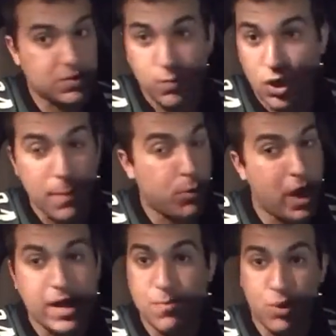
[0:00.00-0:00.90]
put up
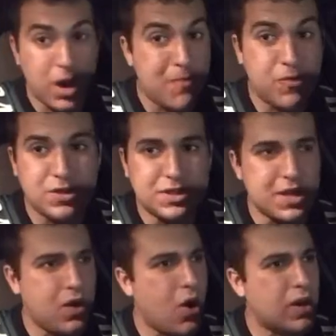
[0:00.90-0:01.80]
what I can put up for the
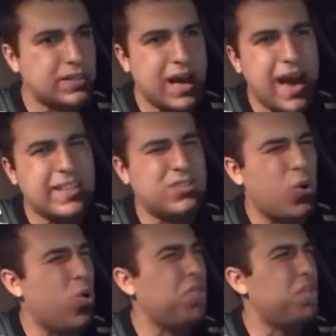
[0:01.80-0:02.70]
Seahawks. I
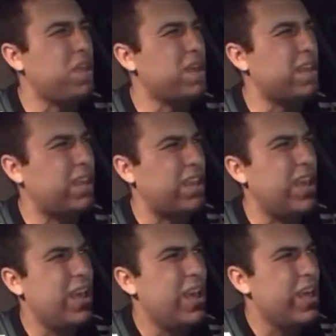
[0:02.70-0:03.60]
don't think
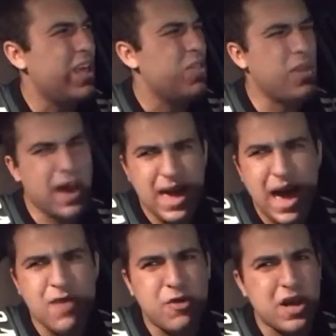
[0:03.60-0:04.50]
they
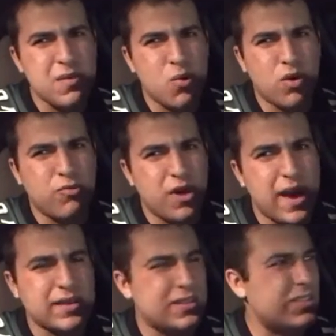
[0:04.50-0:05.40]
have any more
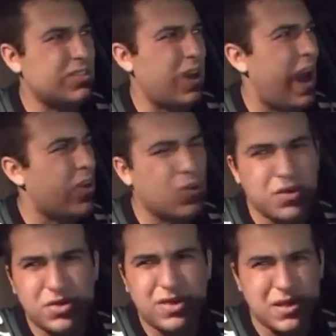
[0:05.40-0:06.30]
fans. I
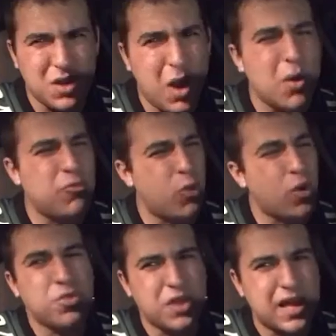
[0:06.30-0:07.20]
don't know if
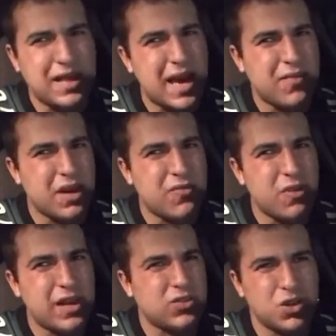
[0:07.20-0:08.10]
or think they have any
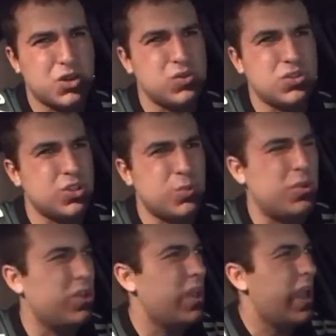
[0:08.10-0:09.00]
fans on YouTube
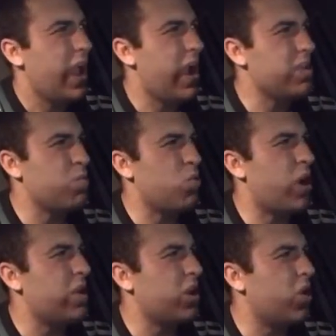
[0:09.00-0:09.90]

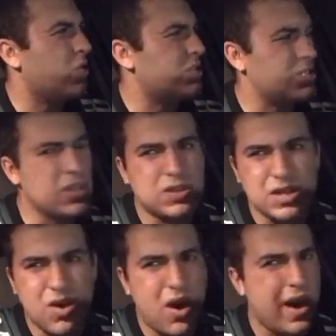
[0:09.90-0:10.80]
anymore. I know
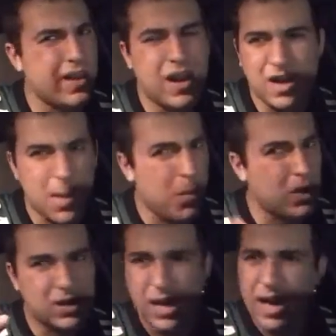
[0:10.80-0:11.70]
Seahawks, you know, a
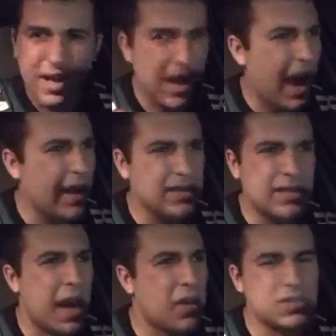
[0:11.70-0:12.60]
couple guys,
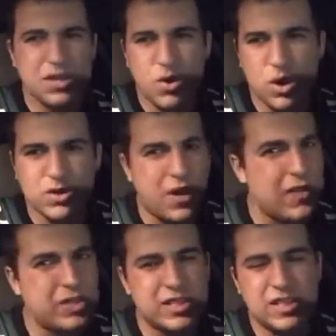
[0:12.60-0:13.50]
Seattle Seahawks
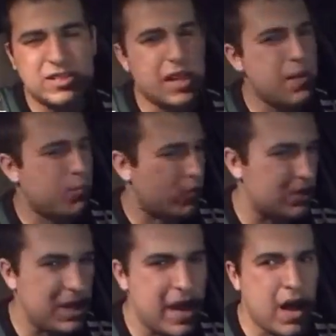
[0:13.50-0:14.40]
5668,
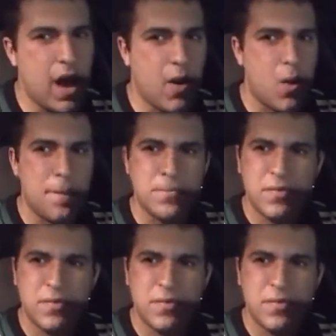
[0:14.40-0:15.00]
Bersano,